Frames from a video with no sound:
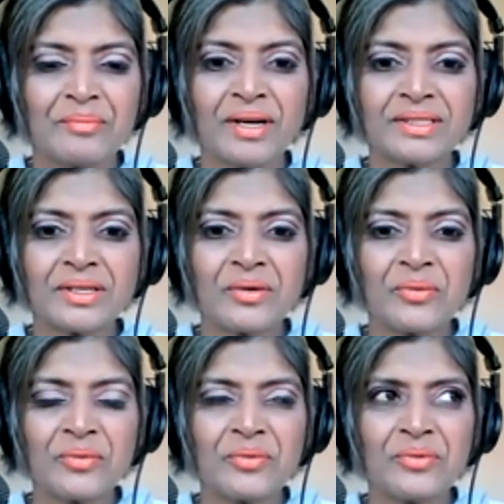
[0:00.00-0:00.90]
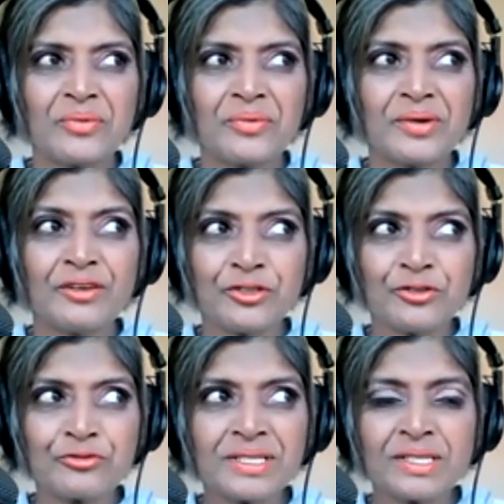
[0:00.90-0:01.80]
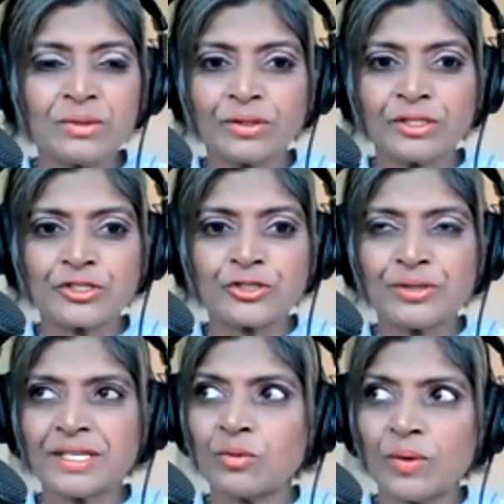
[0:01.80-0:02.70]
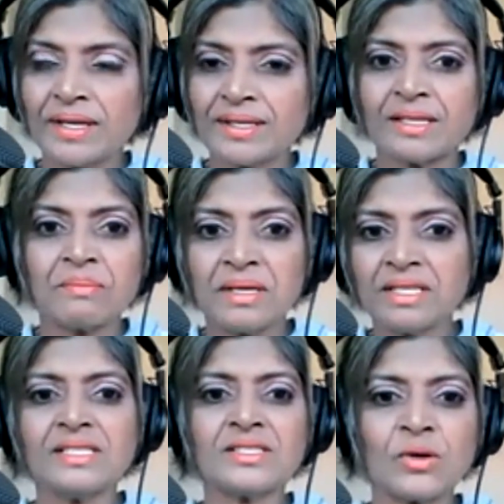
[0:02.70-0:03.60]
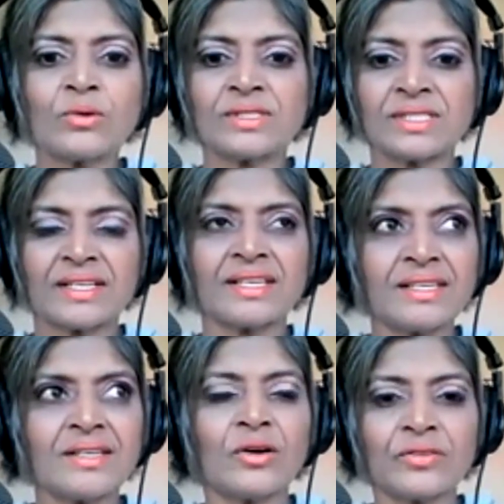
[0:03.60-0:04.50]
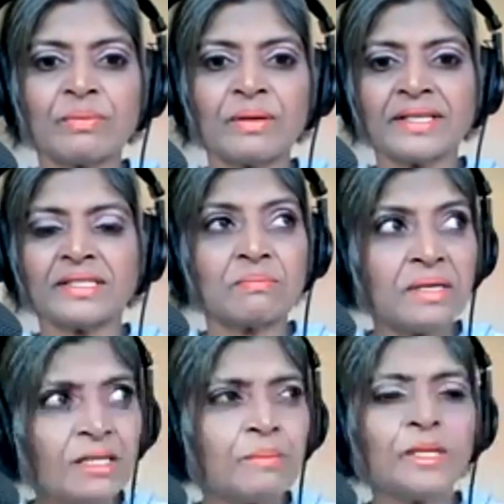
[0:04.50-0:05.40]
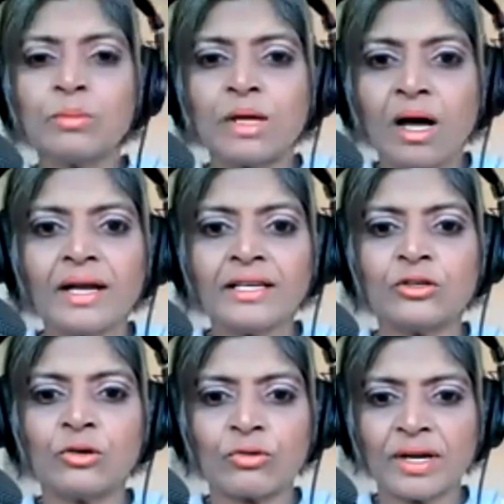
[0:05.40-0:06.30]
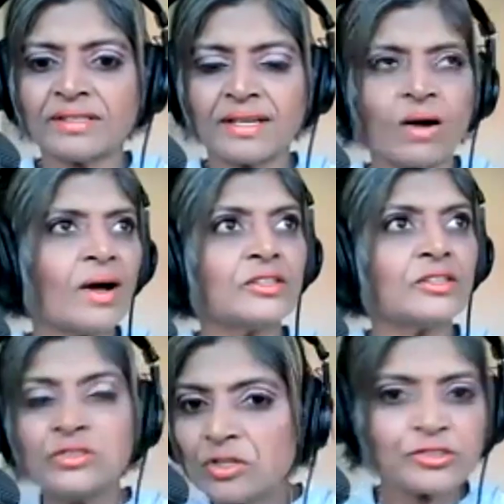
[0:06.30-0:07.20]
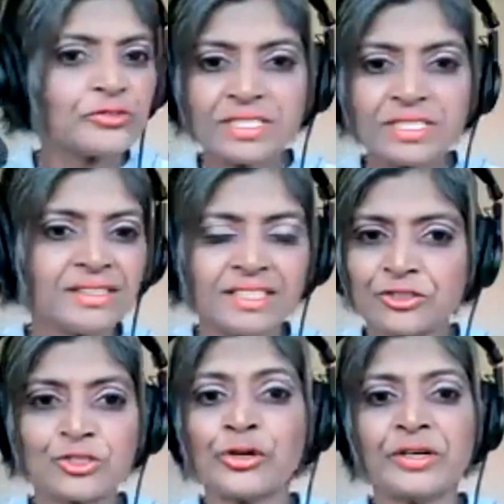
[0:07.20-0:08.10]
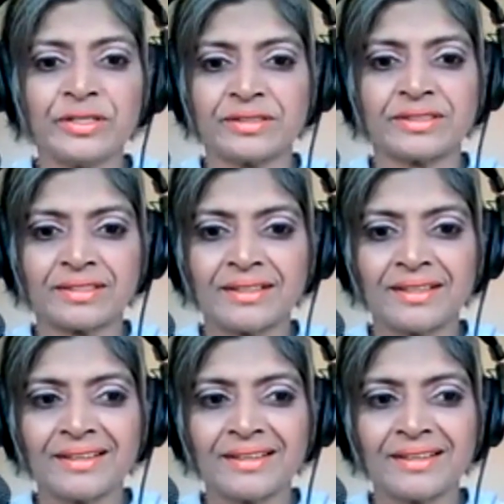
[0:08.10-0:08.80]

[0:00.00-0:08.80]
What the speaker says: But if you really want to truly awaken, and many souls that are here on the planet, many people I know right now are not returning to Earth.